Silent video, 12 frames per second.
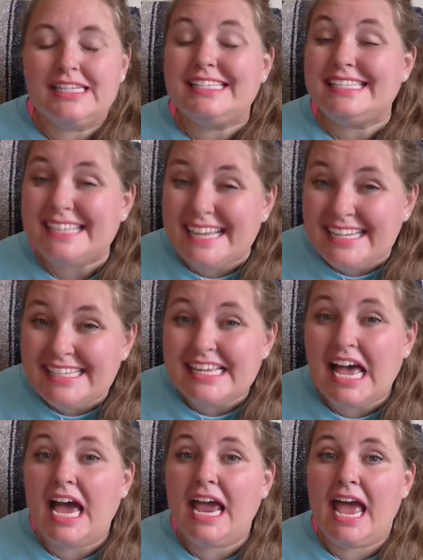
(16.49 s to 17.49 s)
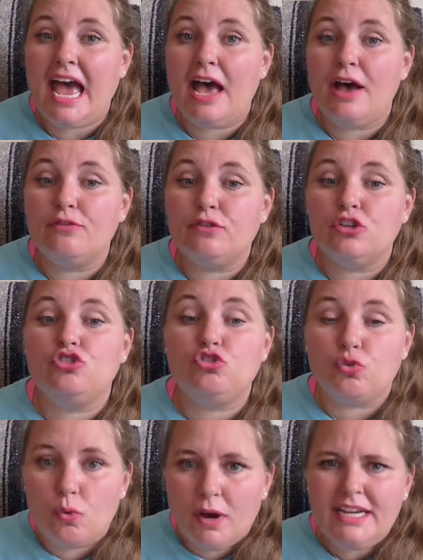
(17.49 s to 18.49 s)
since I have
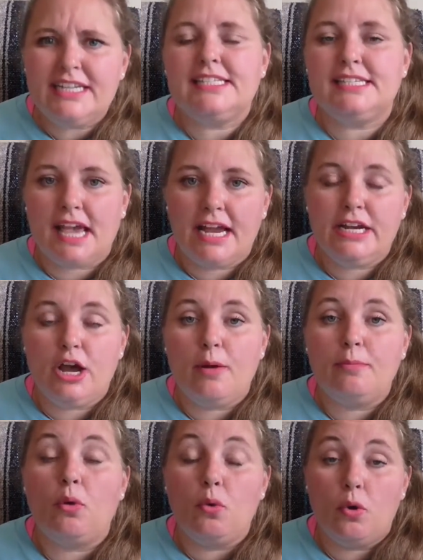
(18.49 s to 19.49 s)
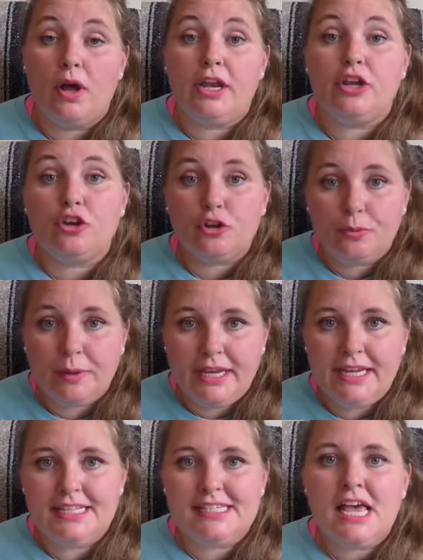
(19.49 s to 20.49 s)
joined and signed up on
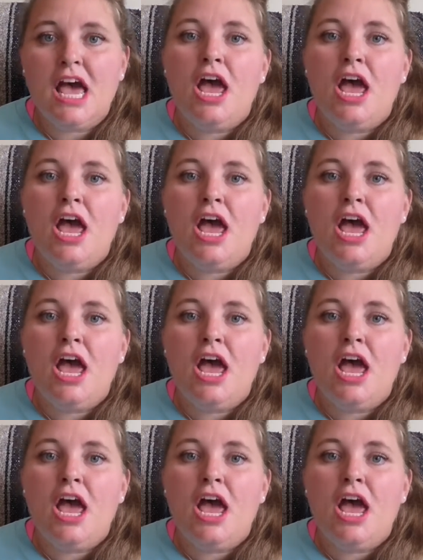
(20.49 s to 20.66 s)
Goodreads.